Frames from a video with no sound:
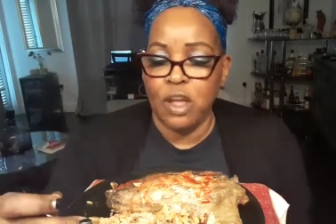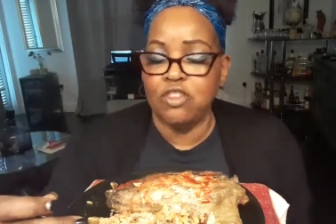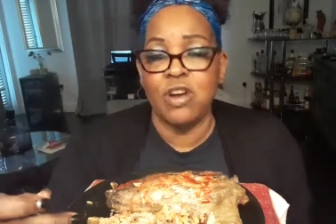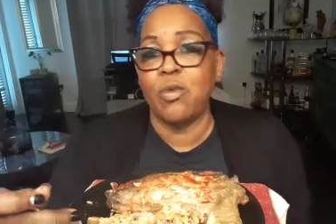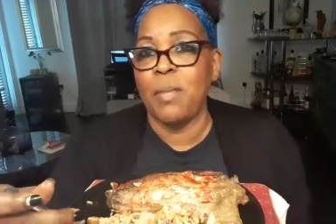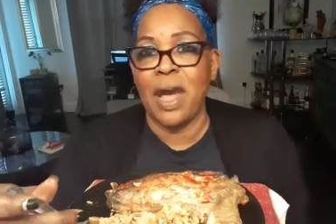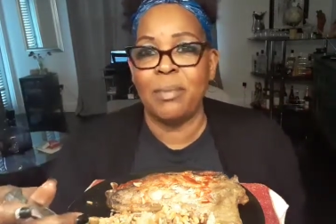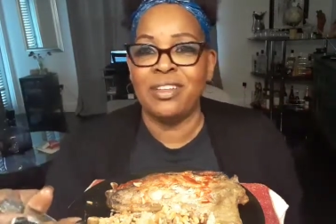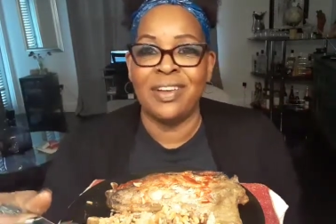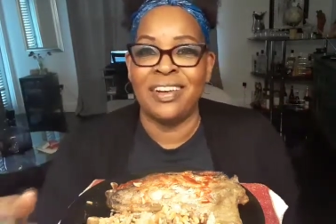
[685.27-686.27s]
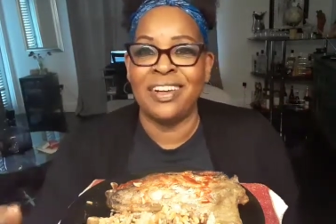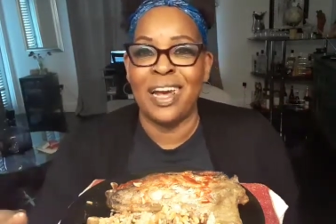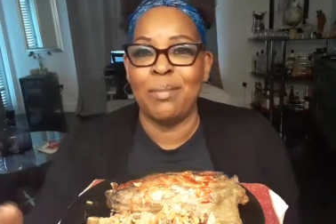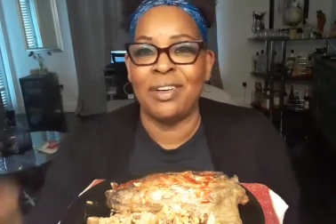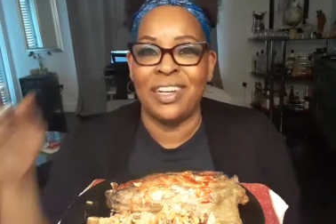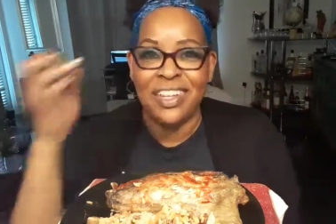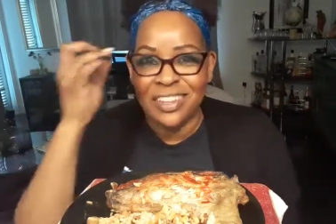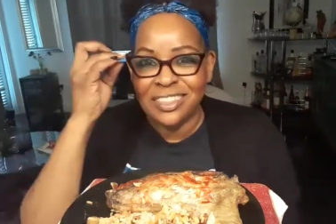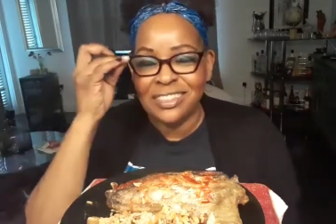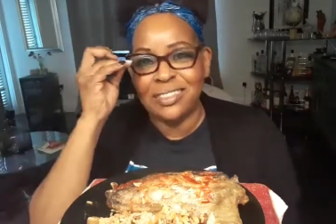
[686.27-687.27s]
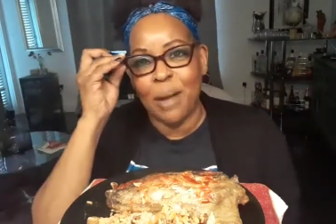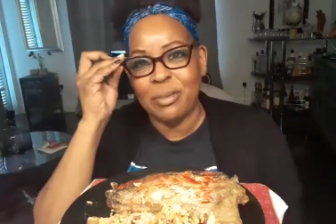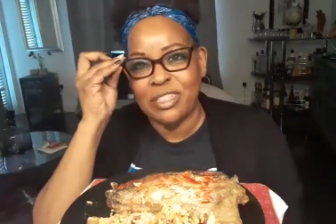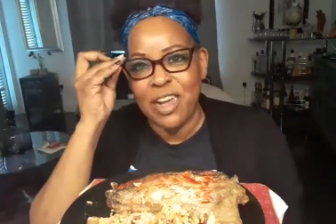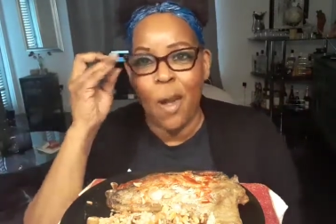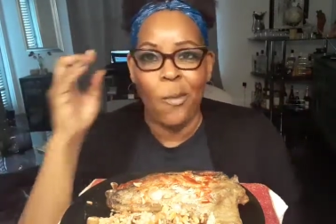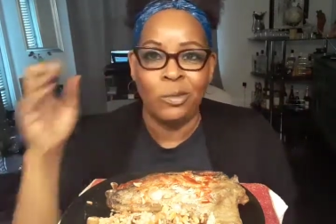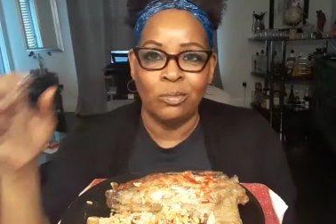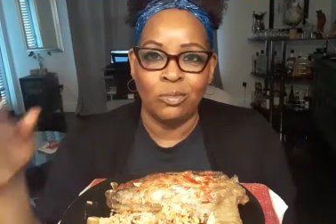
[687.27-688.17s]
she don't mind me saying her name on here either. So I'm going to say it.